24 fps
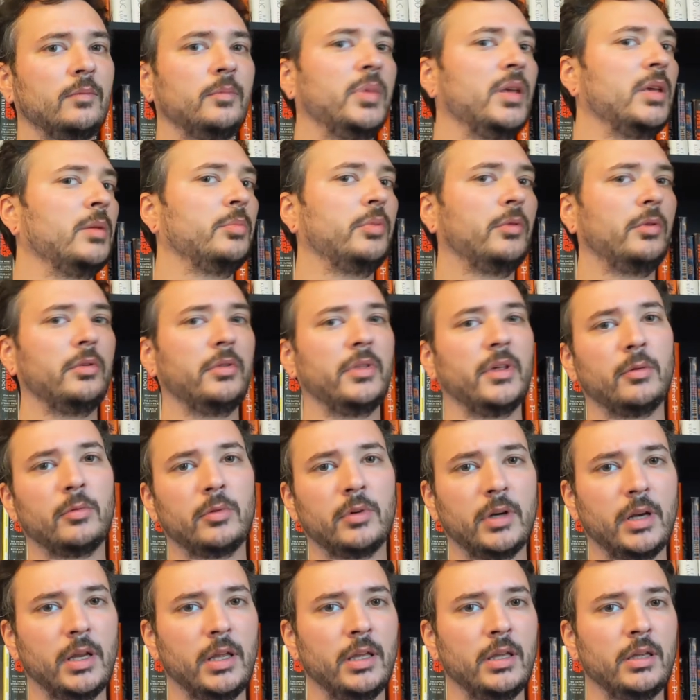people that were
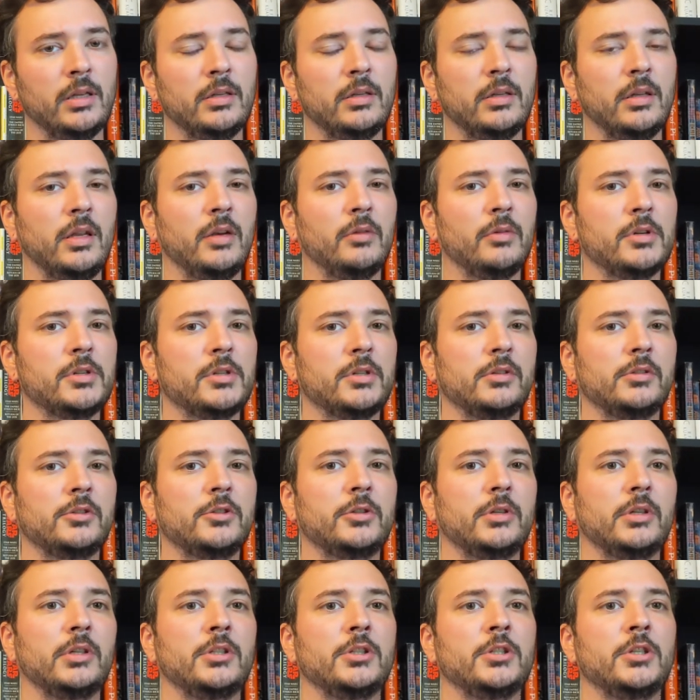in the original
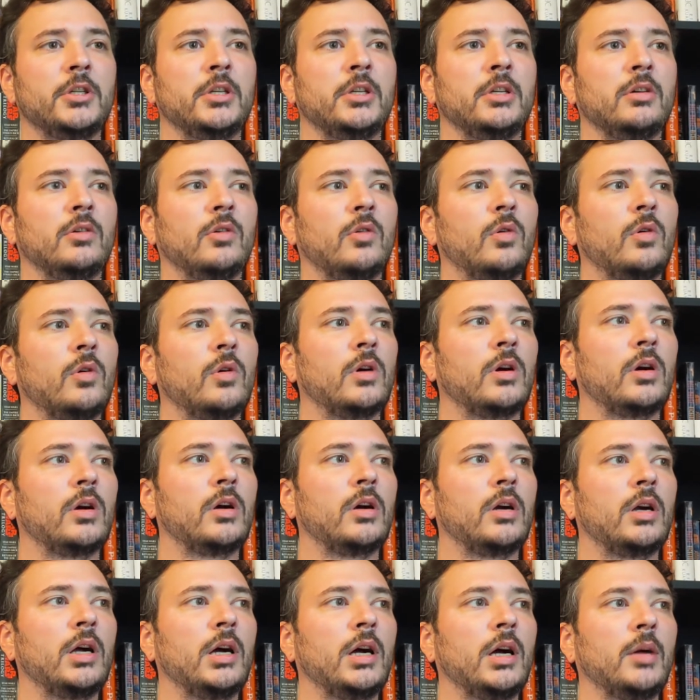trilogy
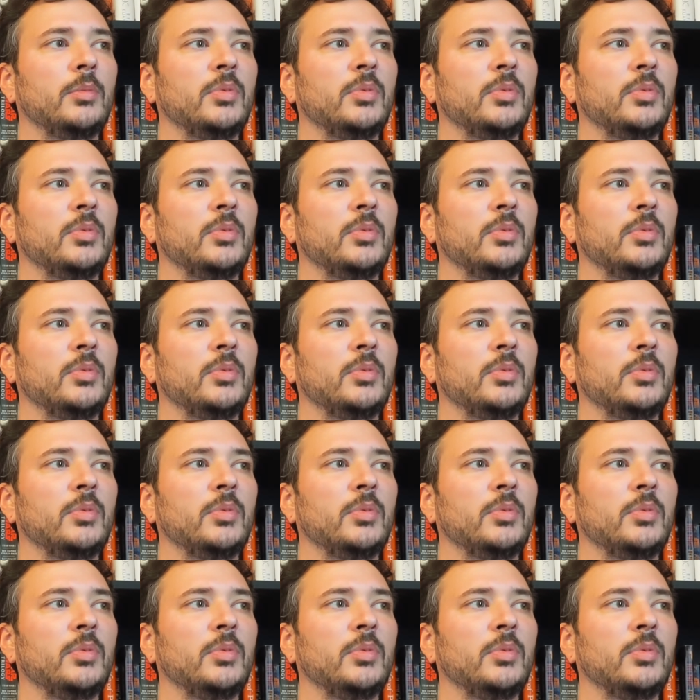or uh,